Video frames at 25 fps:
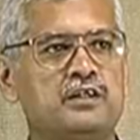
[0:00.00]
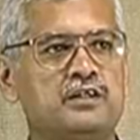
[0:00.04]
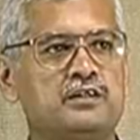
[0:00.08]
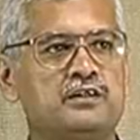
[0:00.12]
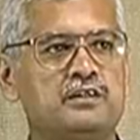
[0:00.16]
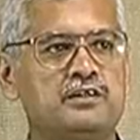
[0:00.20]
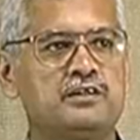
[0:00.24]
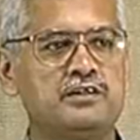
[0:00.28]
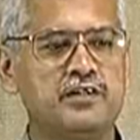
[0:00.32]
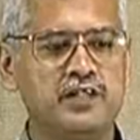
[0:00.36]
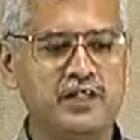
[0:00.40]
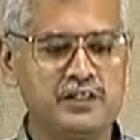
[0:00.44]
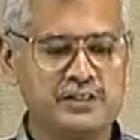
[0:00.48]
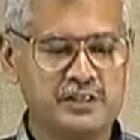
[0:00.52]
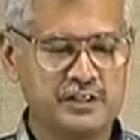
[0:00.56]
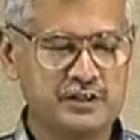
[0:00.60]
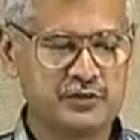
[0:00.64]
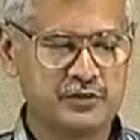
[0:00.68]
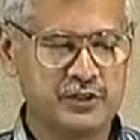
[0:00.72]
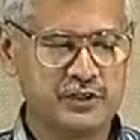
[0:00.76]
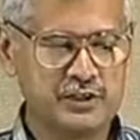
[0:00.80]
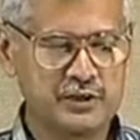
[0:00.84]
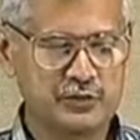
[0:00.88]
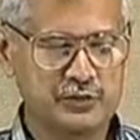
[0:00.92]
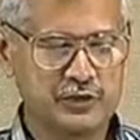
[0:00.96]
The rate at
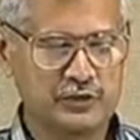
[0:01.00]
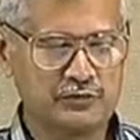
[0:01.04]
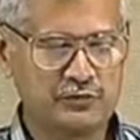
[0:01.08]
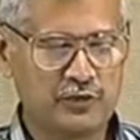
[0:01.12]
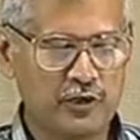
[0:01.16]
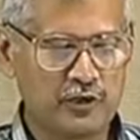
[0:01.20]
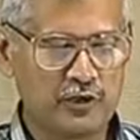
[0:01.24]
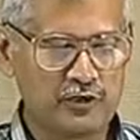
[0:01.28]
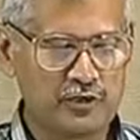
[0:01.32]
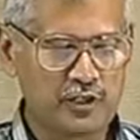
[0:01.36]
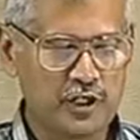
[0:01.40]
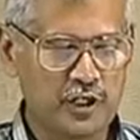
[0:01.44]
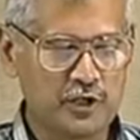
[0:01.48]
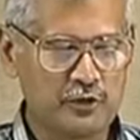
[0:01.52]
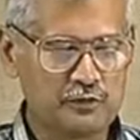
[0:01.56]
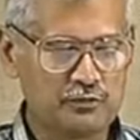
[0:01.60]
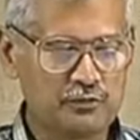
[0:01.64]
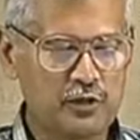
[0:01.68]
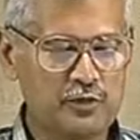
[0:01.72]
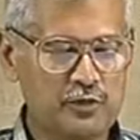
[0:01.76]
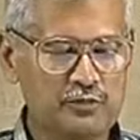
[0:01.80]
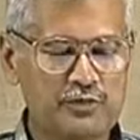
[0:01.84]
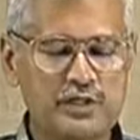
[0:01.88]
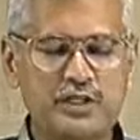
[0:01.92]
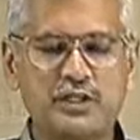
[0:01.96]
which we fall down
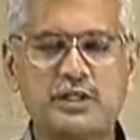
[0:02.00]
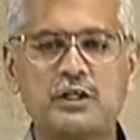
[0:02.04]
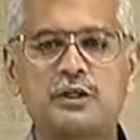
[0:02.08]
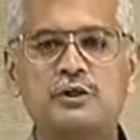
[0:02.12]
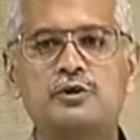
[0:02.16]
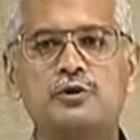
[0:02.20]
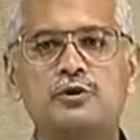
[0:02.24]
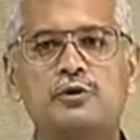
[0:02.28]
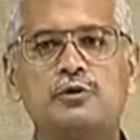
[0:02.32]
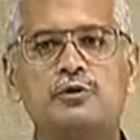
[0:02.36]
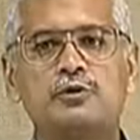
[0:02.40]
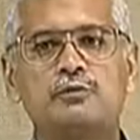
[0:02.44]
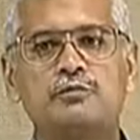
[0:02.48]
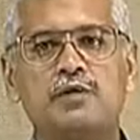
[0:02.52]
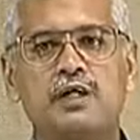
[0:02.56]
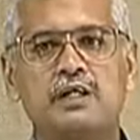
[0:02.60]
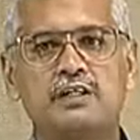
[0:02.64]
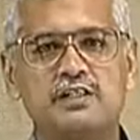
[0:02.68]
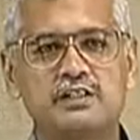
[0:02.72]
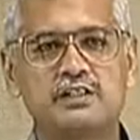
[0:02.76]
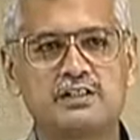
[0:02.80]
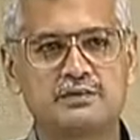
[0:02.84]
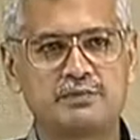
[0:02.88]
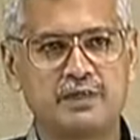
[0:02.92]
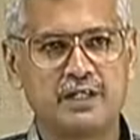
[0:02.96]
will be controlled by
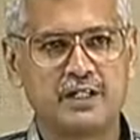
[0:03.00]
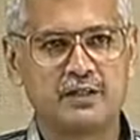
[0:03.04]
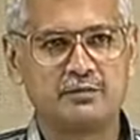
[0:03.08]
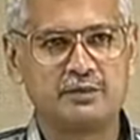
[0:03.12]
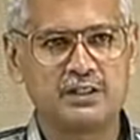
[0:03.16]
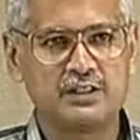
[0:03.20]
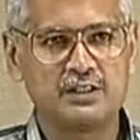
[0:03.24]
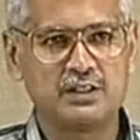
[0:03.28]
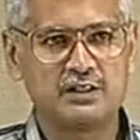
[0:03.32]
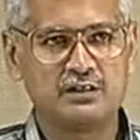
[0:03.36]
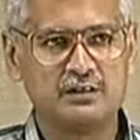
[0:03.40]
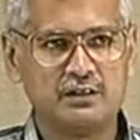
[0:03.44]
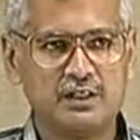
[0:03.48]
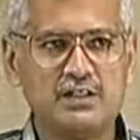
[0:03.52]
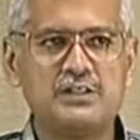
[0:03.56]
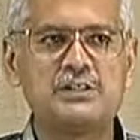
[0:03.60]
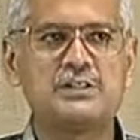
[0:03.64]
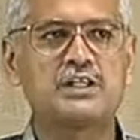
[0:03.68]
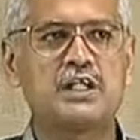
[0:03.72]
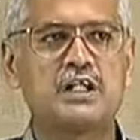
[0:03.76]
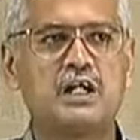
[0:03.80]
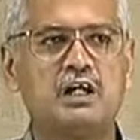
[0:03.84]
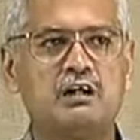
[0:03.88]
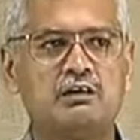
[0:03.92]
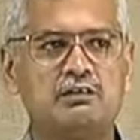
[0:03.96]
this parameter
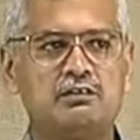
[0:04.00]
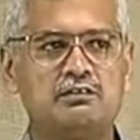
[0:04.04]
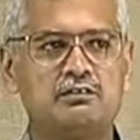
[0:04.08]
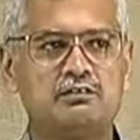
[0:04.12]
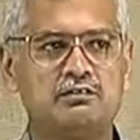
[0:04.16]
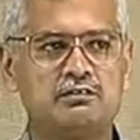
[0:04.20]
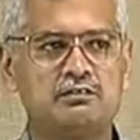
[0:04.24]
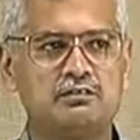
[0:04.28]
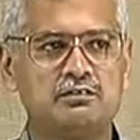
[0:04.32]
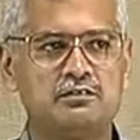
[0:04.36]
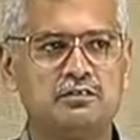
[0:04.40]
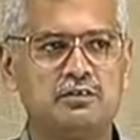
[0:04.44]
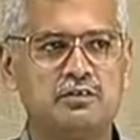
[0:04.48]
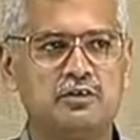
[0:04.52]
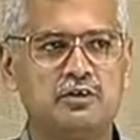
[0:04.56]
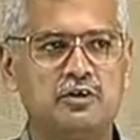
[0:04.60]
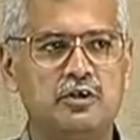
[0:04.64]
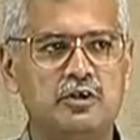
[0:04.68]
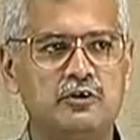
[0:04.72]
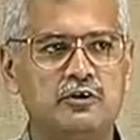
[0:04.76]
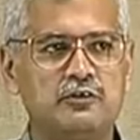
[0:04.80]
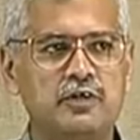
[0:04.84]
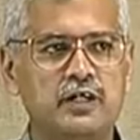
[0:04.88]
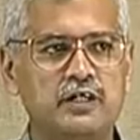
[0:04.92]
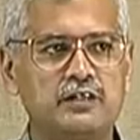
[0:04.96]
eta,
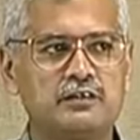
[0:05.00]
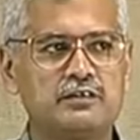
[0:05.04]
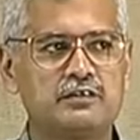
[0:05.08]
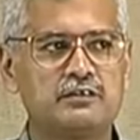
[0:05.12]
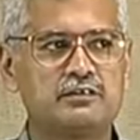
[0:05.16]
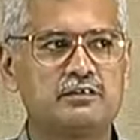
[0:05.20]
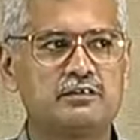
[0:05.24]
all right.